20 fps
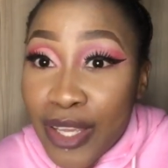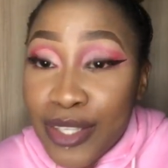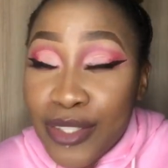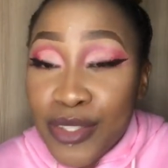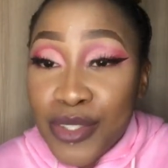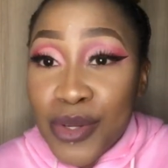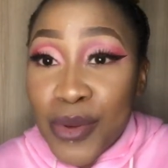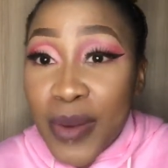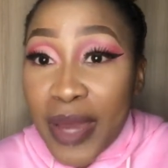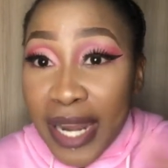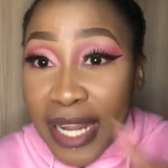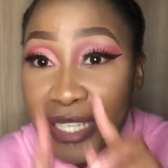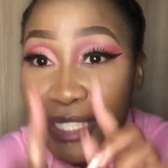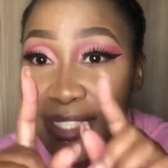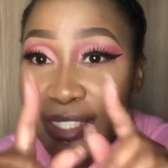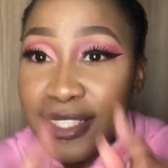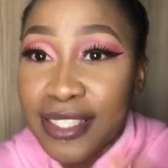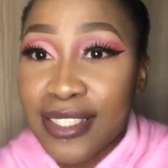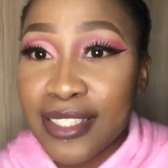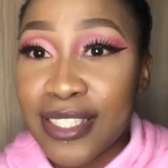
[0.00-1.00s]
you know what I
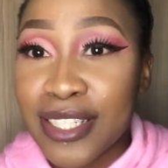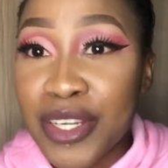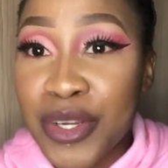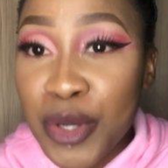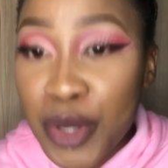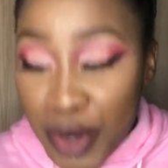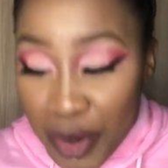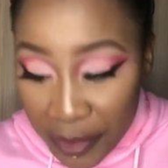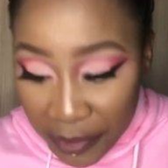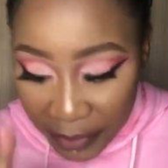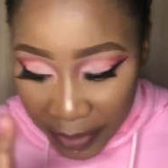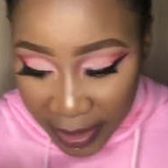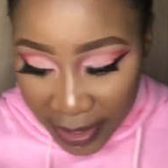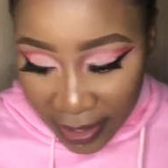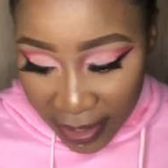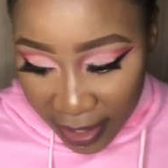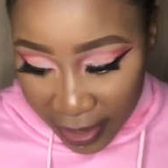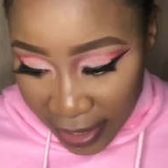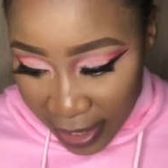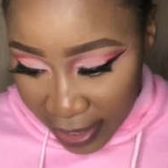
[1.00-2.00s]
did? First
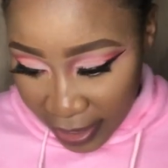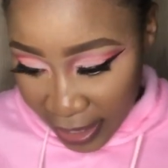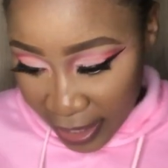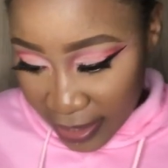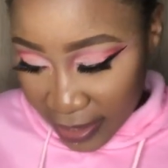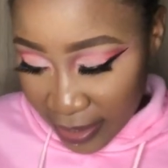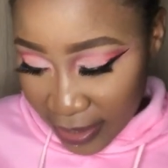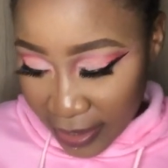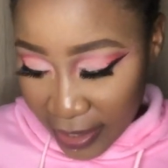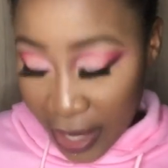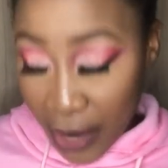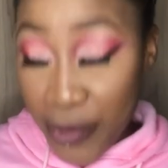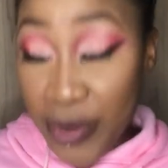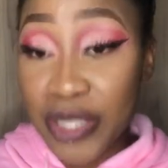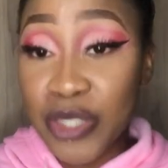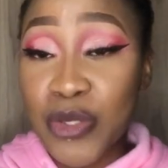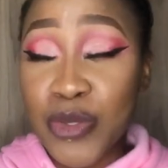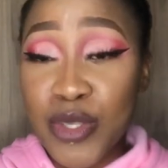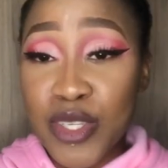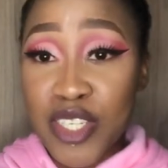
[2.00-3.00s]
thing that I did, I
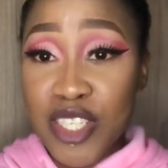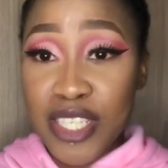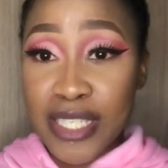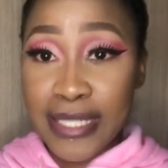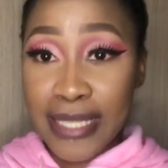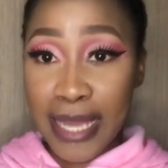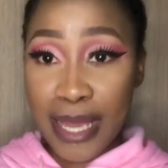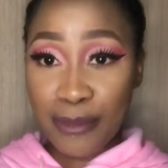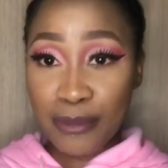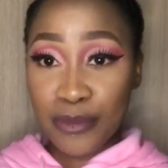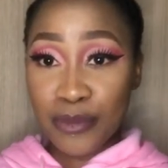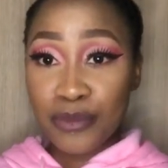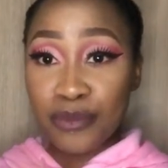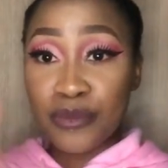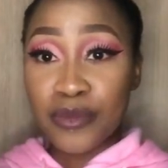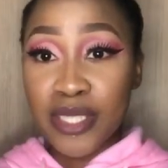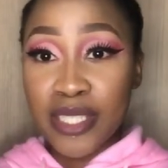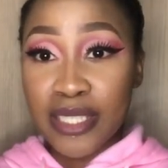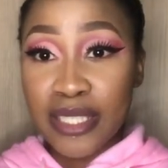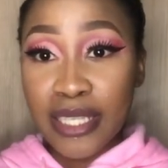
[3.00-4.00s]
went to the Shein app.
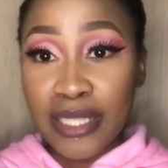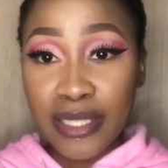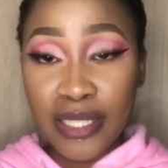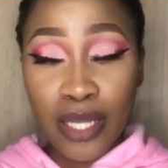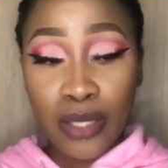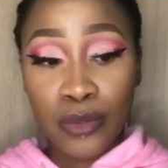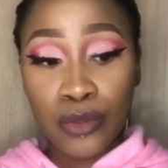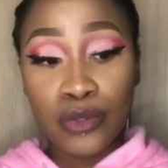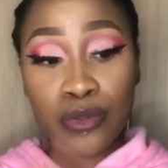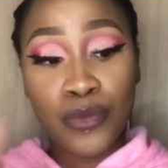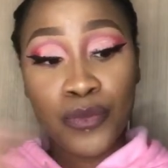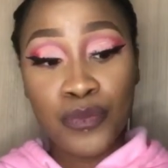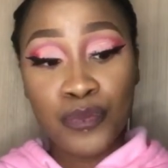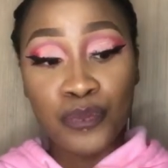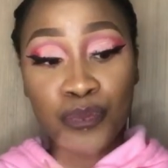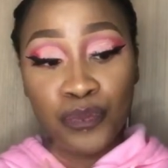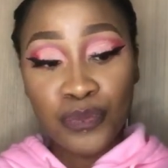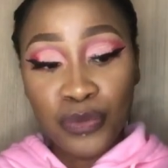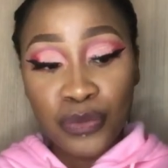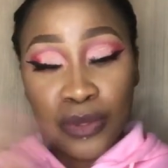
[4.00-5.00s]
Me, you know,
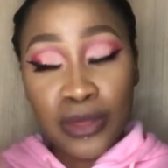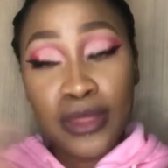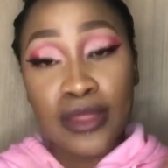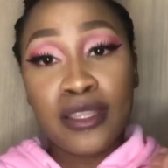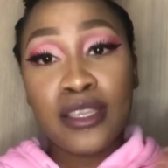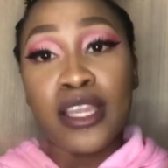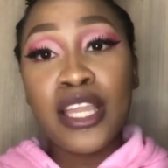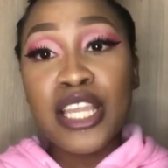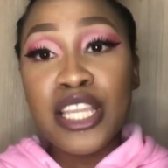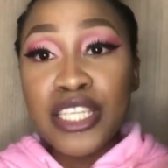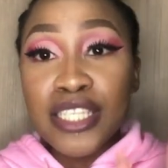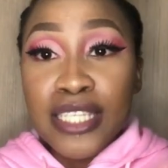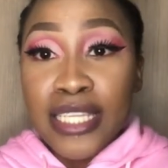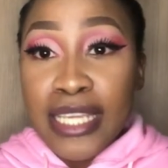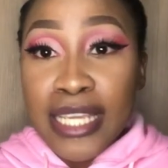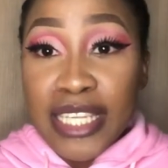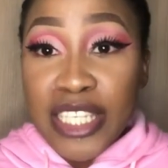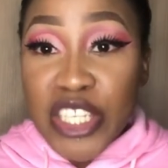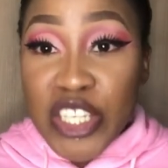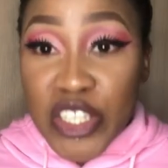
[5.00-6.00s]

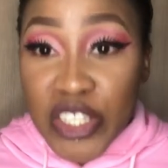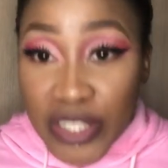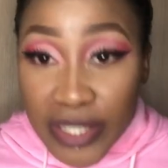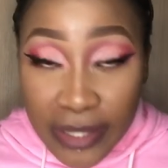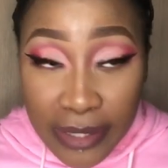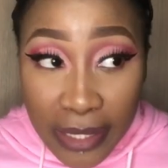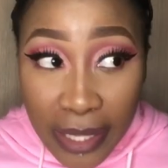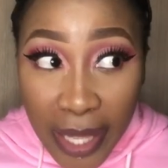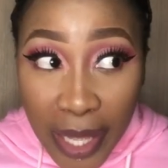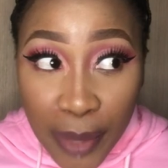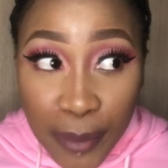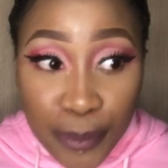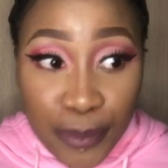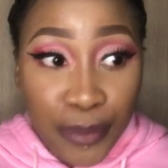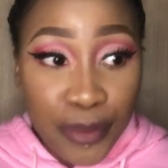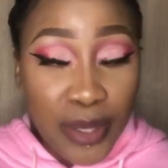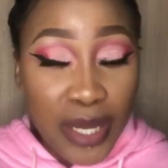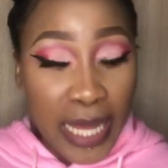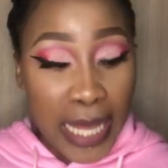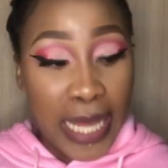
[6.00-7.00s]
Shein app.
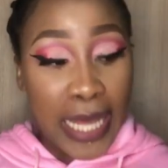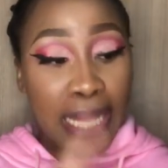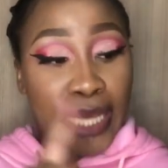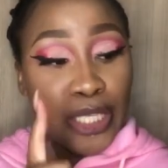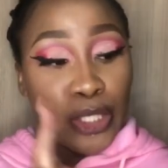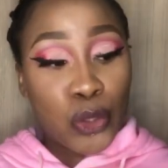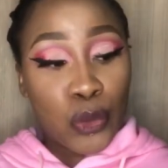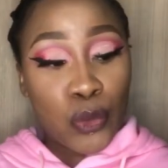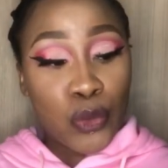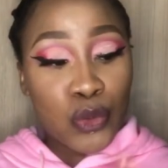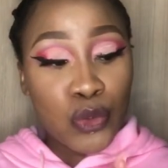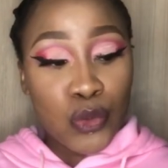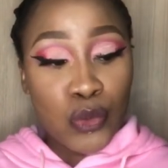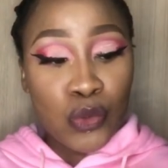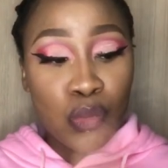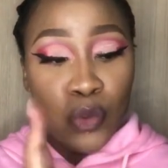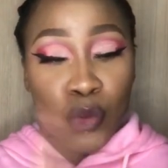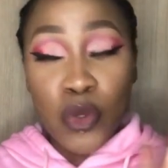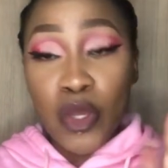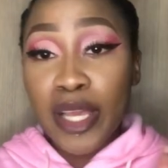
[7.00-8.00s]
I go
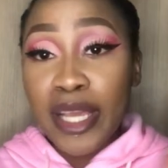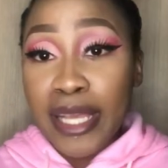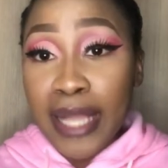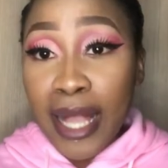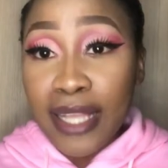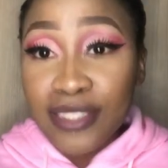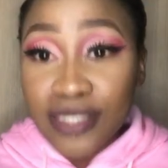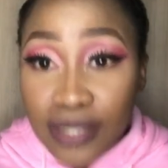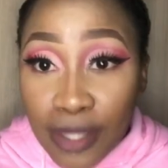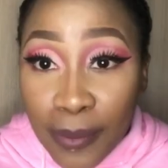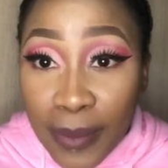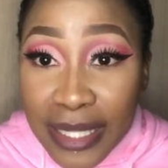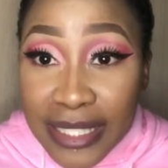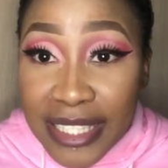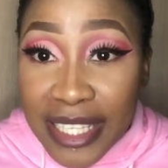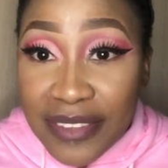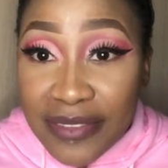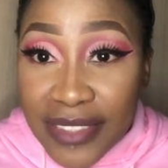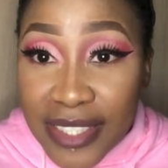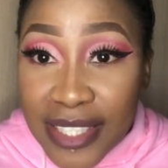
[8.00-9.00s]
to customer
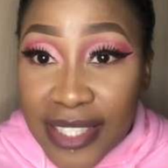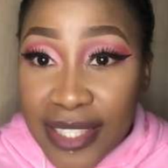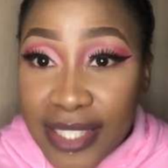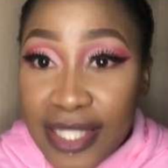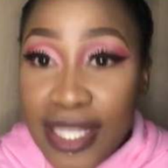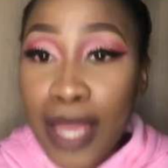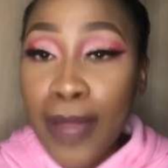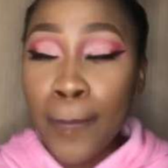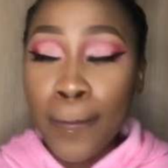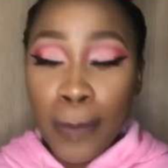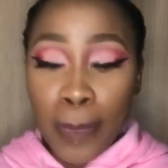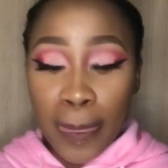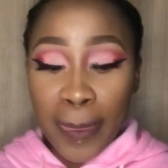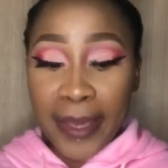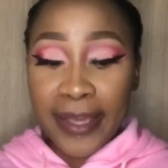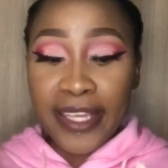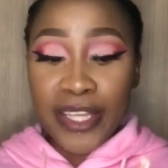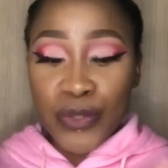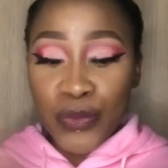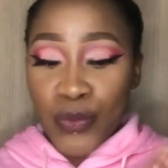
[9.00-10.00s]
service. I
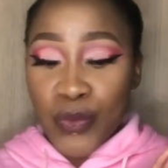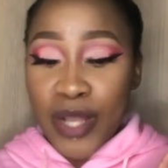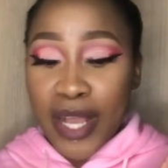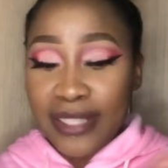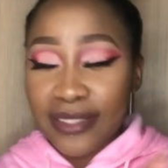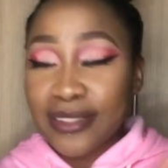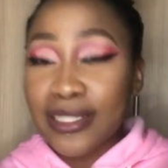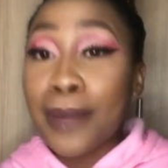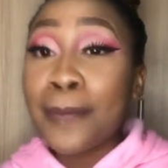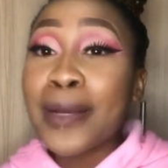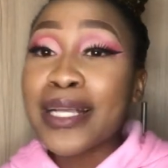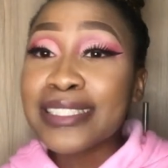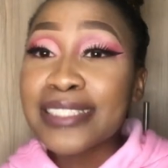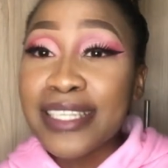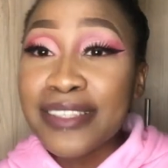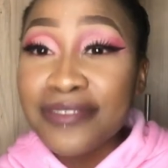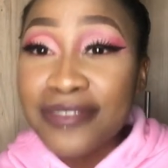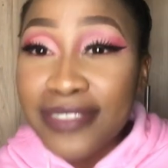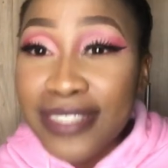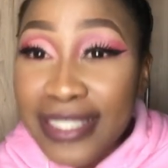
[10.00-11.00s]
get to customer
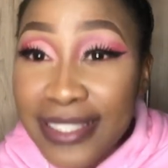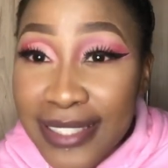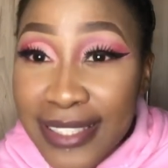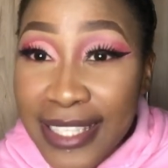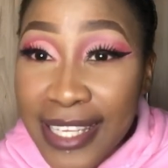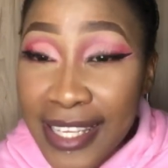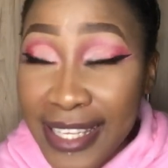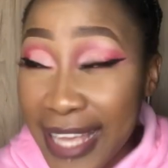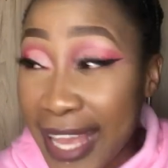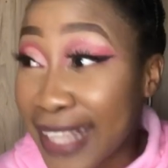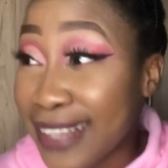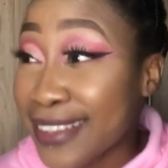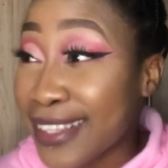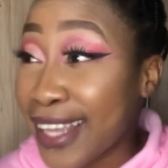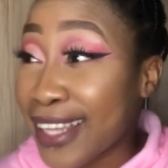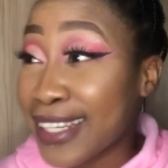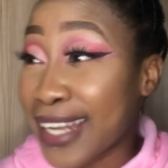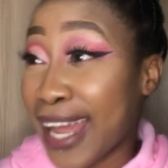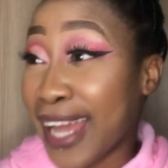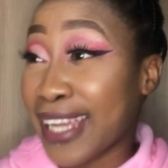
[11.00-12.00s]
service, and
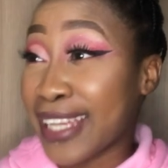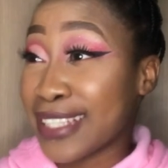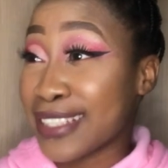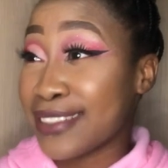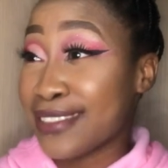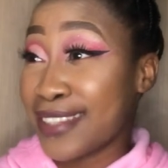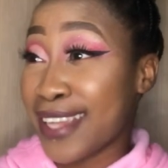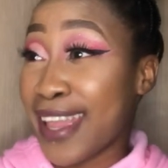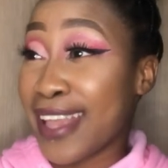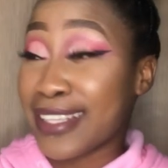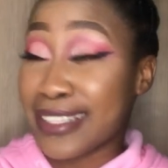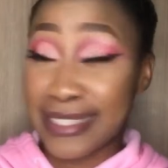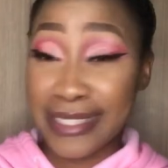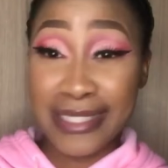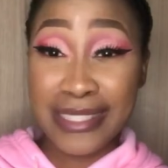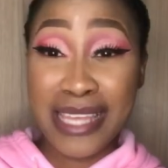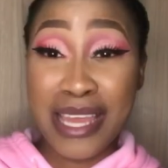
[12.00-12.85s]
then I text